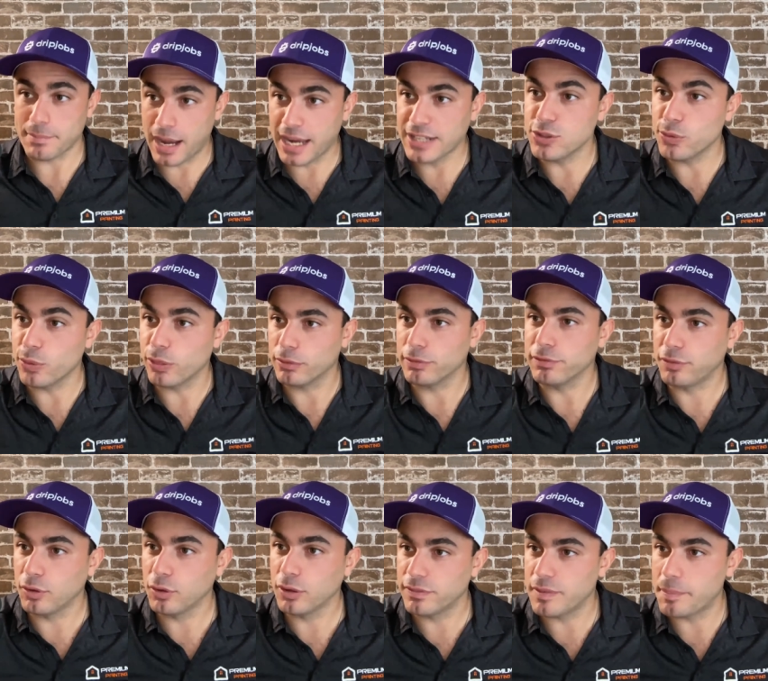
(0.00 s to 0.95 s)
Mind you, they're
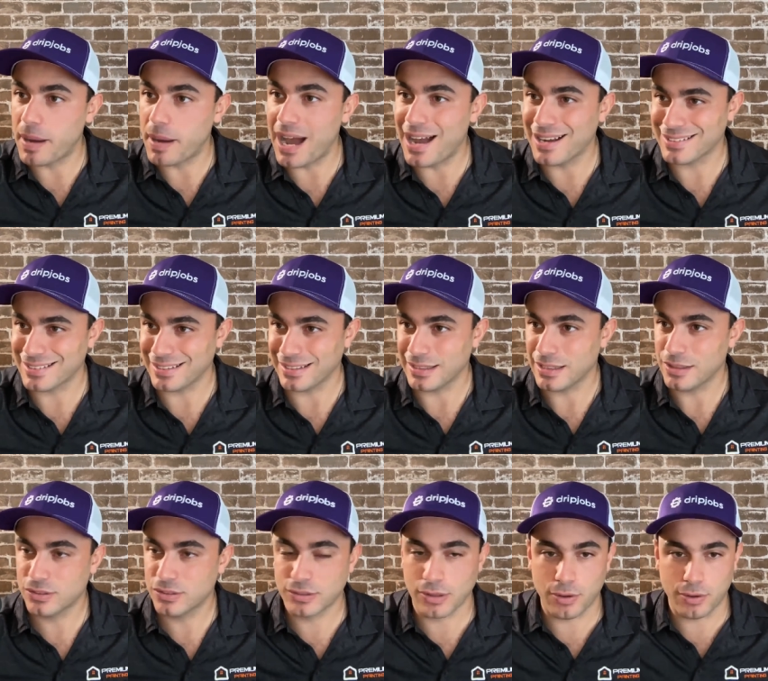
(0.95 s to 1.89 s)
full of epoxy,
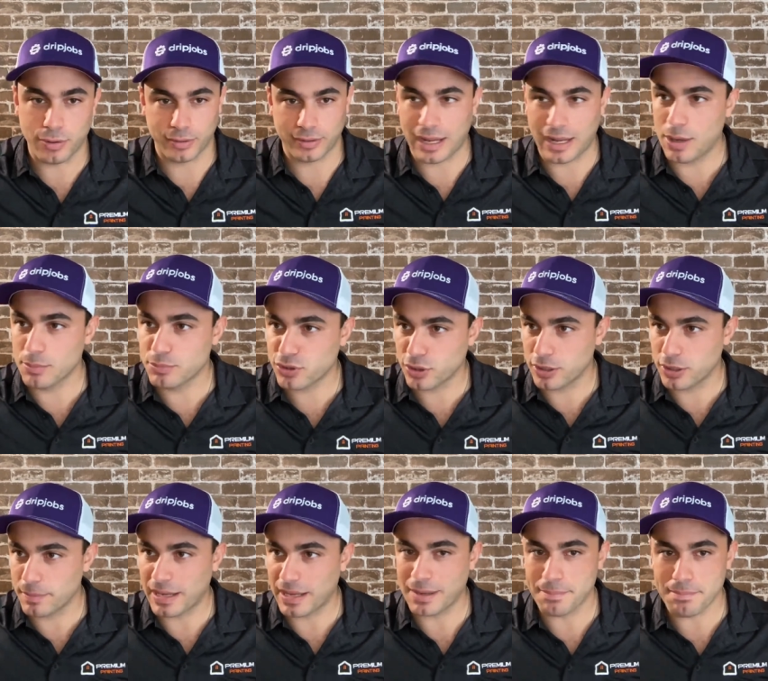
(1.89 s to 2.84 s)
so now I'm starting
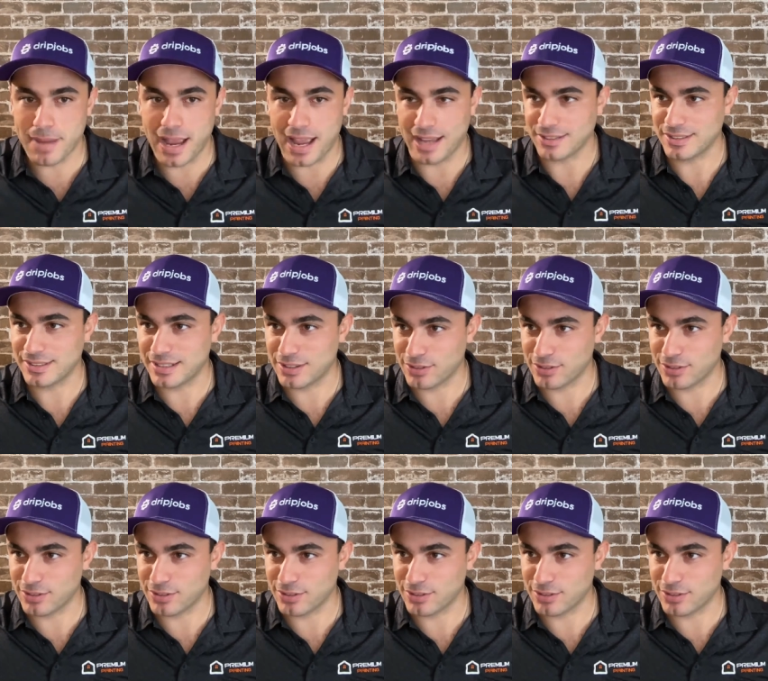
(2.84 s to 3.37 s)
to make a mess.